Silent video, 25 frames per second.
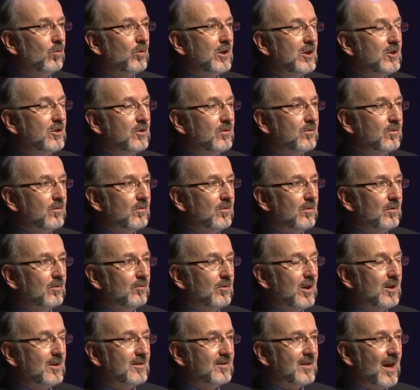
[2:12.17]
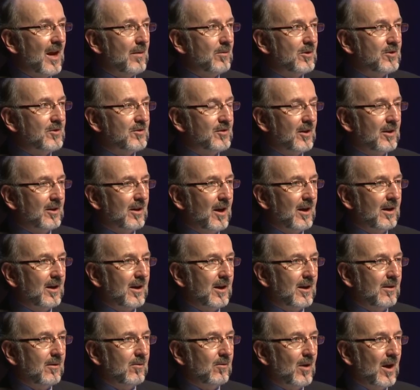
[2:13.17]
we established
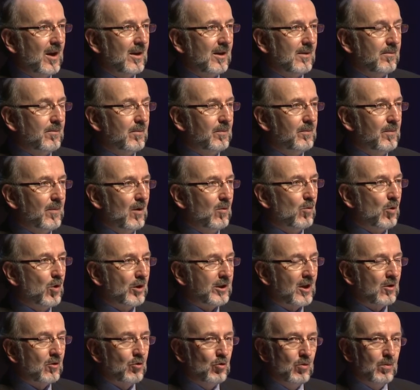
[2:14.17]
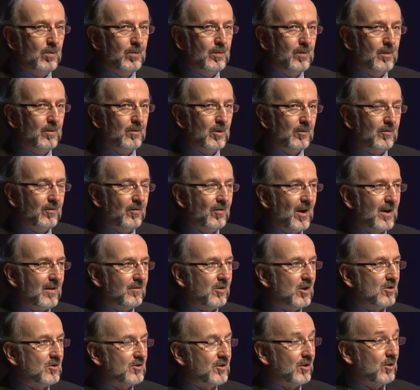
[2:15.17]
a working group about
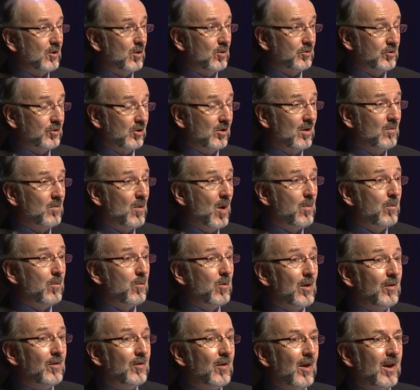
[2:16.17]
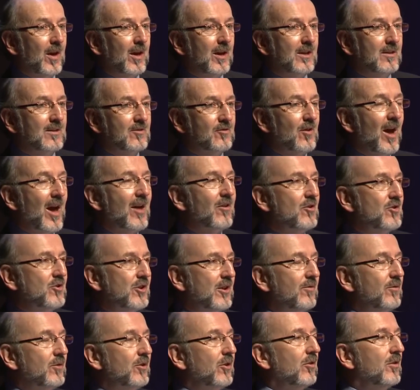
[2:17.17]
5 years ago to come up with a
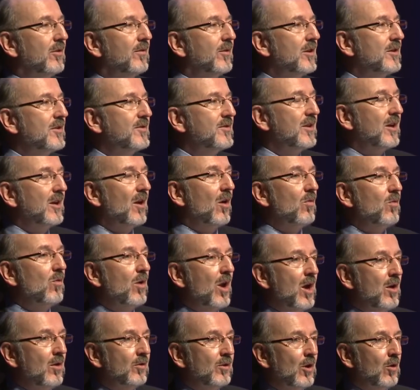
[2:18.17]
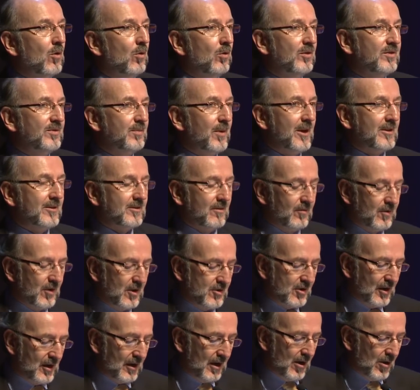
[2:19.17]
strategy for the university around the whole space of
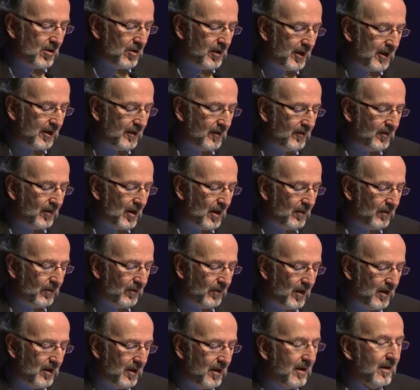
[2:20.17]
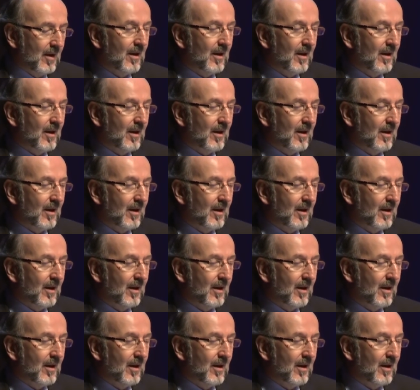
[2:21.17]
digital learning itself.